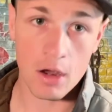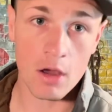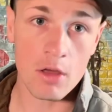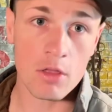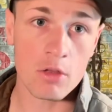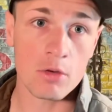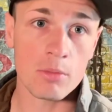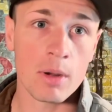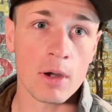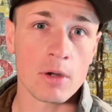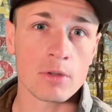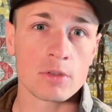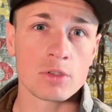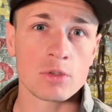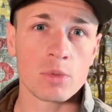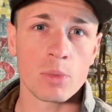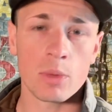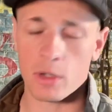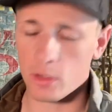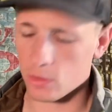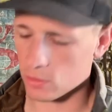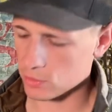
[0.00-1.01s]
other
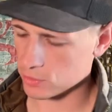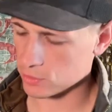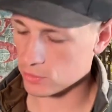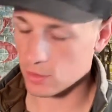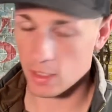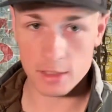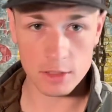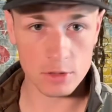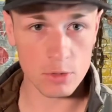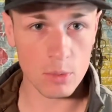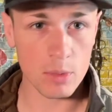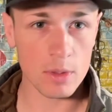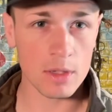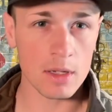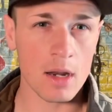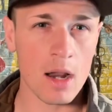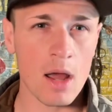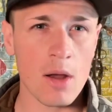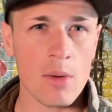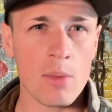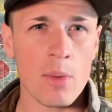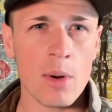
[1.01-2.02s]
belts will. So that's the one
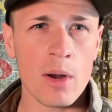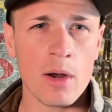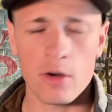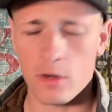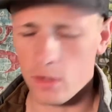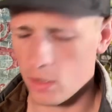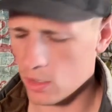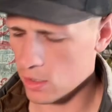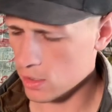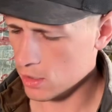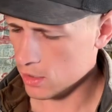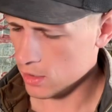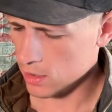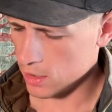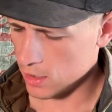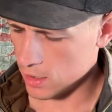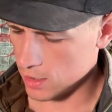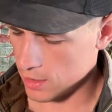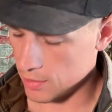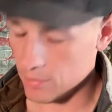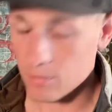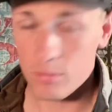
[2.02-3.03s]
that I wear.
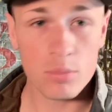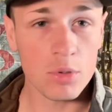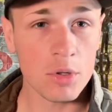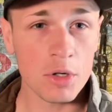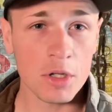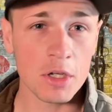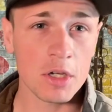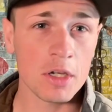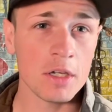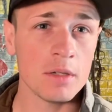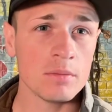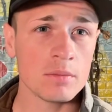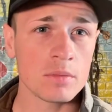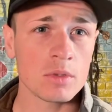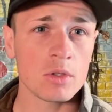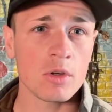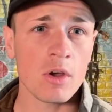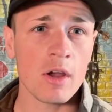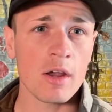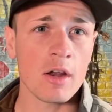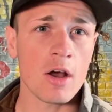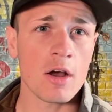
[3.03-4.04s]
Pretty good,
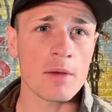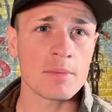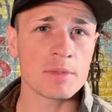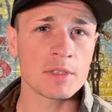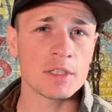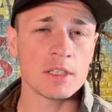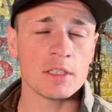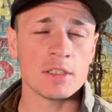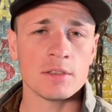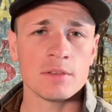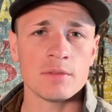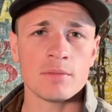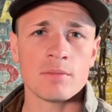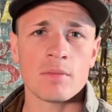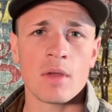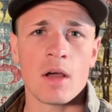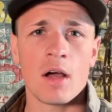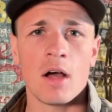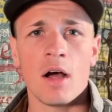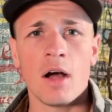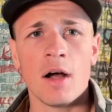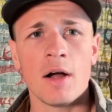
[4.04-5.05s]
great option.
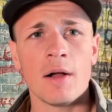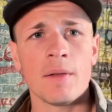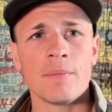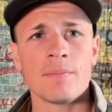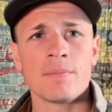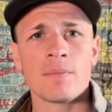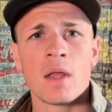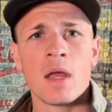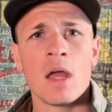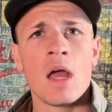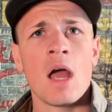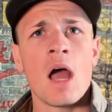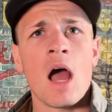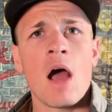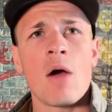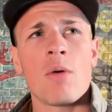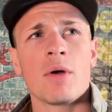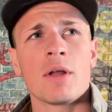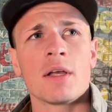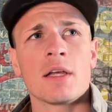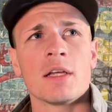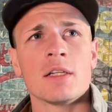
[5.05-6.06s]
I
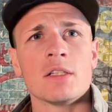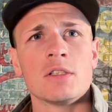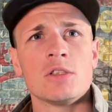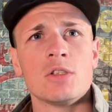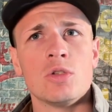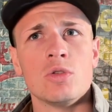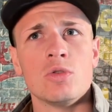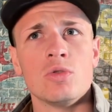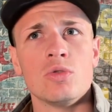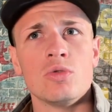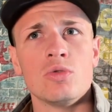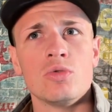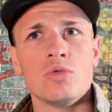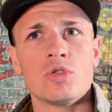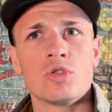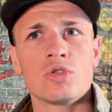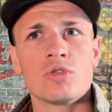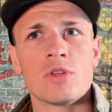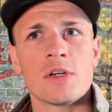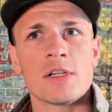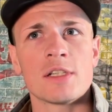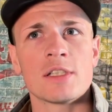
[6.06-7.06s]
wouldn't get too
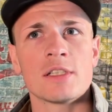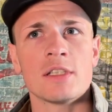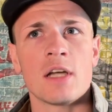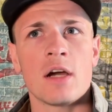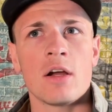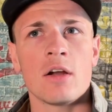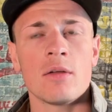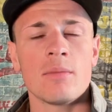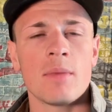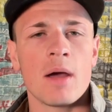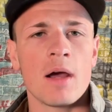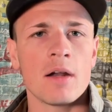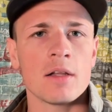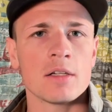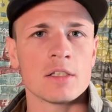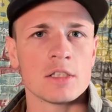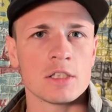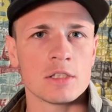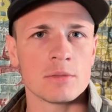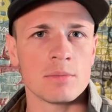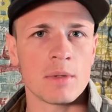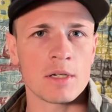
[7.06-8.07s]
stressed out about it.
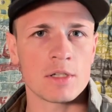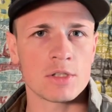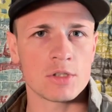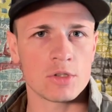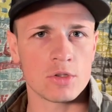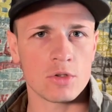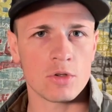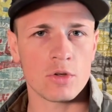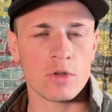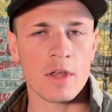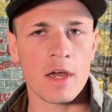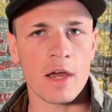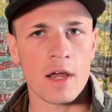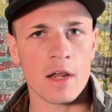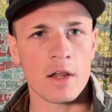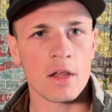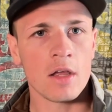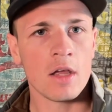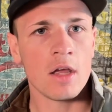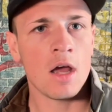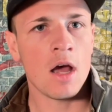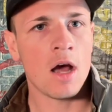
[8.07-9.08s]
Just make sure
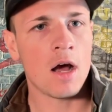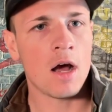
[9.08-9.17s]
that